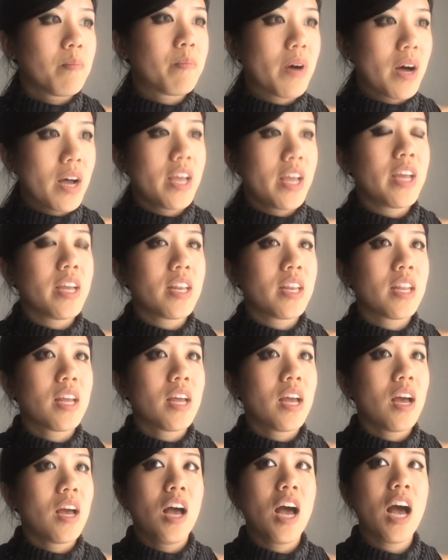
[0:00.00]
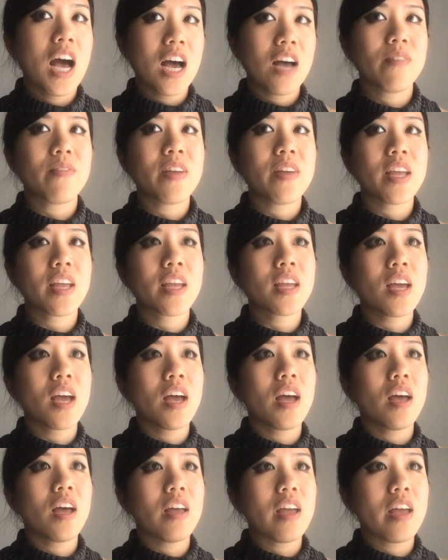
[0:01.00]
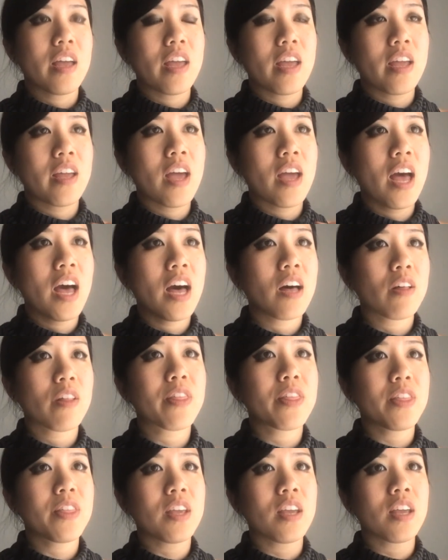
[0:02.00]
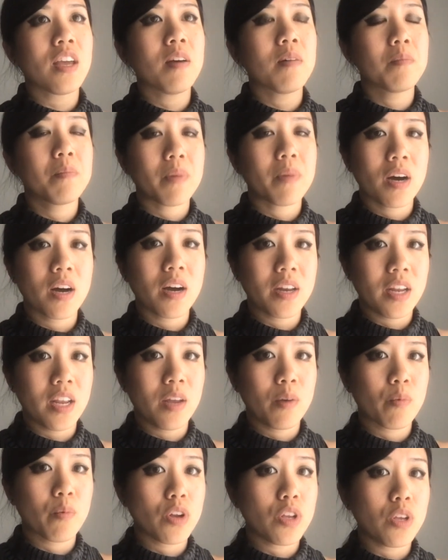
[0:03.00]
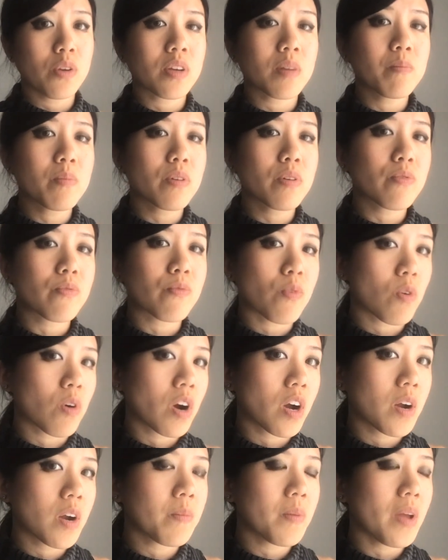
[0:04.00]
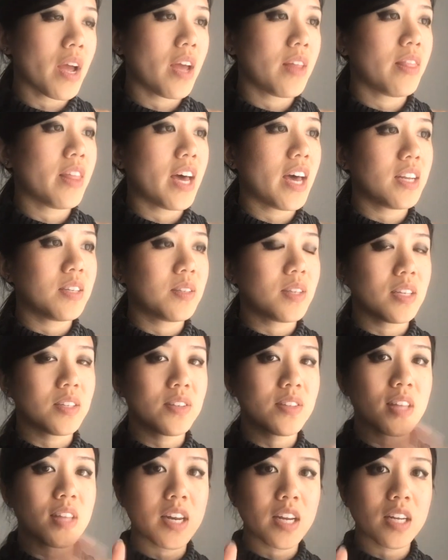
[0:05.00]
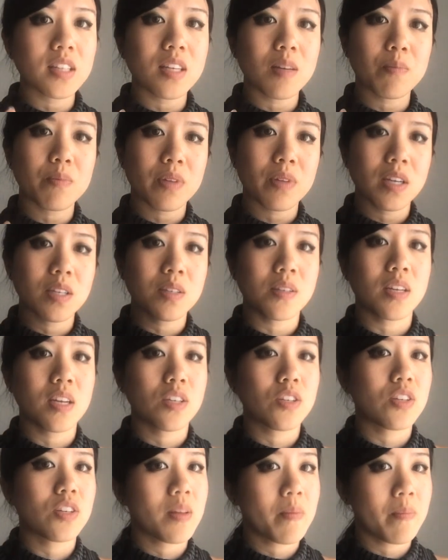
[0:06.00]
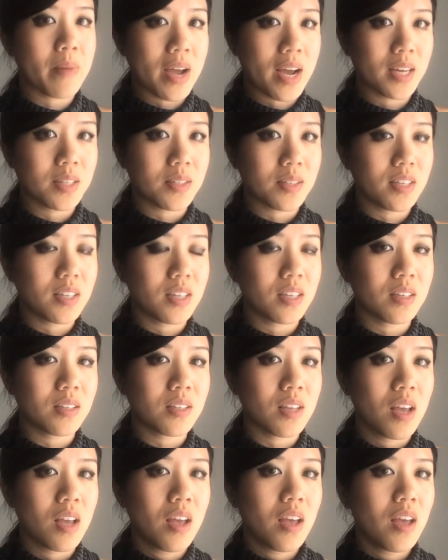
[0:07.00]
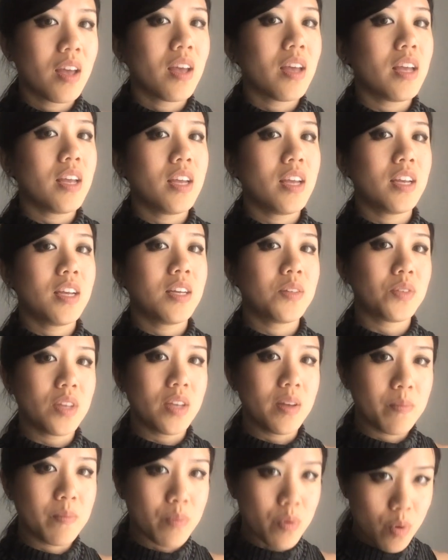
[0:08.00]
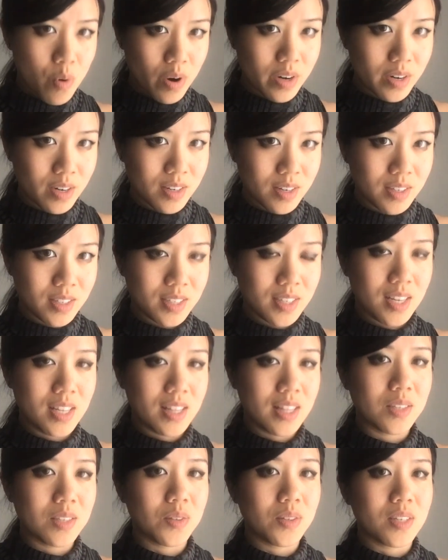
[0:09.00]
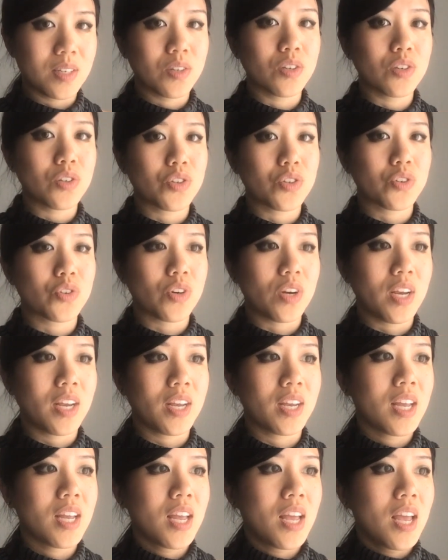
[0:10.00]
But having a healthy body where you can perform and that is aesthetically pleasing to the masses is important in this industry.